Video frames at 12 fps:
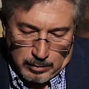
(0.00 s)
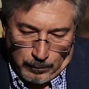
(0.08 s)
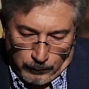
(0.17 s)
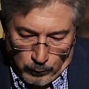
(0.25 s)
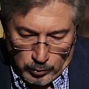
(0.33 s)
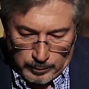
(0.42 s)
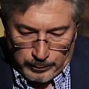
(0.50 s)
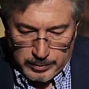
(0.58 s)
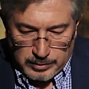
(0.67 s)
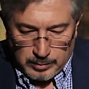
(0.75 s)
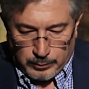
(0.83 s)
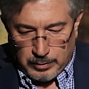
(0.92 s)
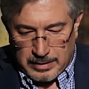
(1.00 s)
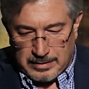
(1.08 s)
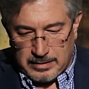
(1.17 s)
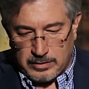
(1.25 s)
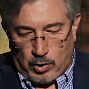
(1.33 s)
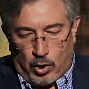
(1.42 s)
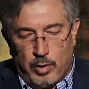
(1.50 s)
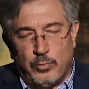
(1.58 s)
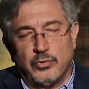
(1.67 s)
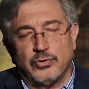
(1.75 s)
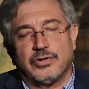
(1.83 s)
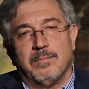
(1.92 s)
the fourth principle is this
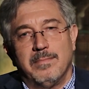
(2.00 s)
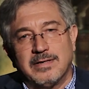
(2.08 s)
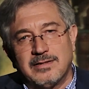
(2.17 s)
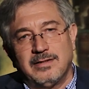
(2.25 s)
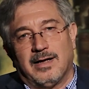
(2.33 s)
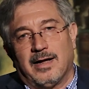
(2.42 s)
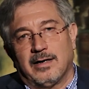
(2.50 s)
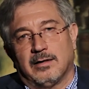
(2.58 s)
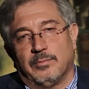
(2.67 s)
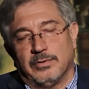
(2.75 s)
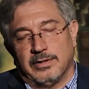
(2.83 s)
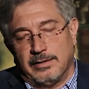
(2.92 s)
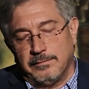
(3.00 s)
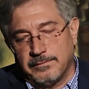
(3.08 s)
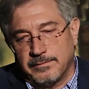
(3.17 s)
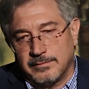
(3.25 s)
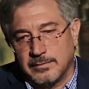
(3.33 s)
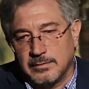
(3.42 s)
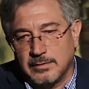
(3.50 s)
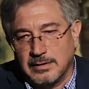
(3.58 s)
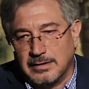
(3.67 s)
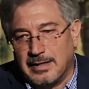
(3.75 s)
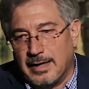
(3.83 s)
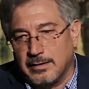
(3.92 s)
almost messianic belief
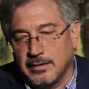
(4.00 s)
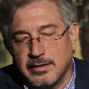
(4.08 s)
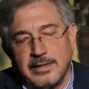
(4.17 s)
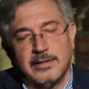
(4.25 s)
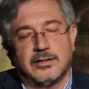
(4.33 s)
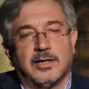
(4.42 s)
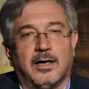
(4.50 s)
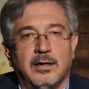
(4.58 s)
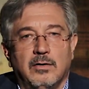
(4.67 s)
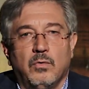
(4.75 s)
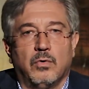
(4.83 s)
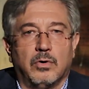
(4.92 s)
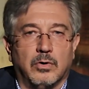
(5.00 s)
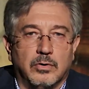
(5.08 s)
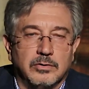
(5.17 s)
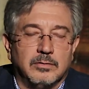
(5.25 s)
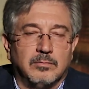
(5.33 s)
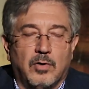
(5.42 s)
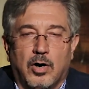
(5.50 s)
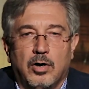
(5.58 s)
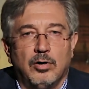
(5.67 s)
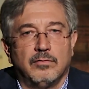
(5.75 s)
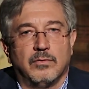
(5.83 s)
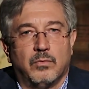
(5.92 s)
that the entire world,
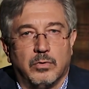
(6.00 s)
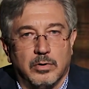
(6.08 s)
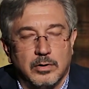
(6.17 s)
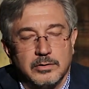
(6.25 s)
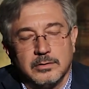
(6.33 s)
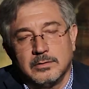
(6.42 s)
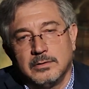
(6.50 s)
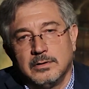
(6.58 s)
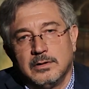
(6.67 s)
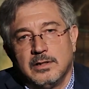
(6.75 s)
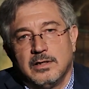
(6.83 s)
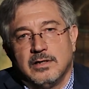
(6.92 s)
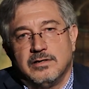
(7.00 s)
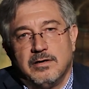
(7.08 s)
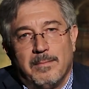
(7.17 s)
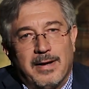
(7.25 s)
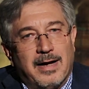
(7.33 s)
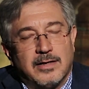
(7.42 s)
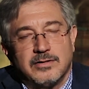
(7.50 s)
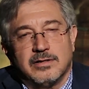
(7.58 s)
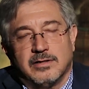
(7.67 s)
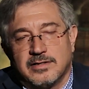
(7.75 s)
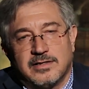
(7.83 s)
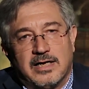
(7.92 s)
all of the world, demands
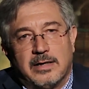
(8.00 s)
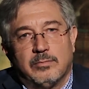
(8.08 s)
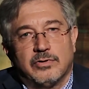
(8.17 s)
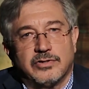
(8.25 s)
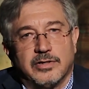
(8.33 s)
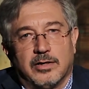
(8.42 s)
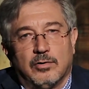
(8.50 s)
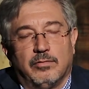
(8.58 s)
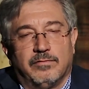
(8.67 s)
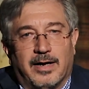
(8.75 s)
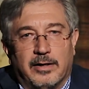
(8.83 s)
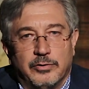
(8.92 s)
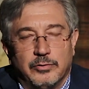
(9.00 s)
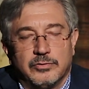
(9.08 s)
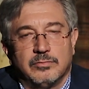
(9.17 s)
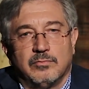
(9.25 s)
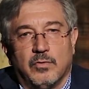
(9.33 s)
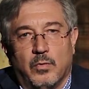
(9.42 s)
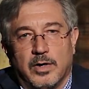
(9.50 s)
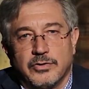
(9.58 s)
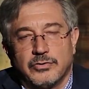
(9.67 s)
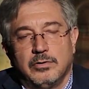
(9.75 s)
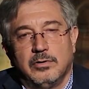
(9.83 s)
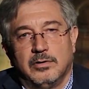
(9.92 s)
the same set of values.
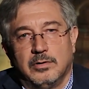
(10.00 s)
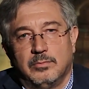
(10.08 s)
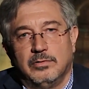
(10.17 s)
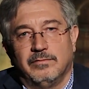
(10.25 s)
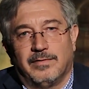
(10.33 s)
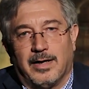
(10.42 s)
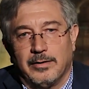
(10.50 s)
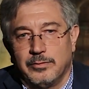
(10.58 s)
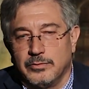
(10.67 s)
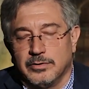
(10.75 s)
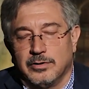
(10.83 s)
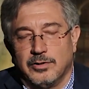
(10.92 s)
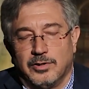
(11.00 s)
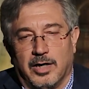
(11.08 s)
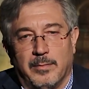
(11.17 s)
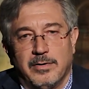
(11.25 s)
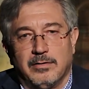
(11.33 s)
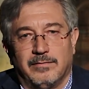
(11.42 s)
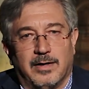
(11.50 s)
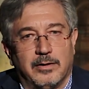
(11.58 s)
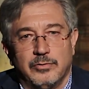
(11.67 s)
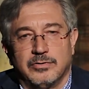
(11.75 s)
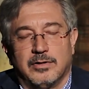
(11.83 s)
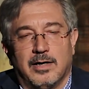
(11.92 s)
Western liberal values are the dominant
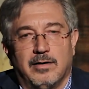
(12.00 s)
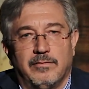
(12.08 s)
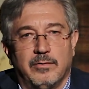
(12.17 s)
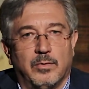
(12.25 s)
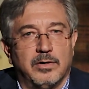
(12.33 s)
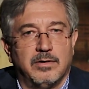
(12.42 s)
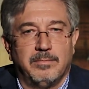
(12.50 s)
values that everyone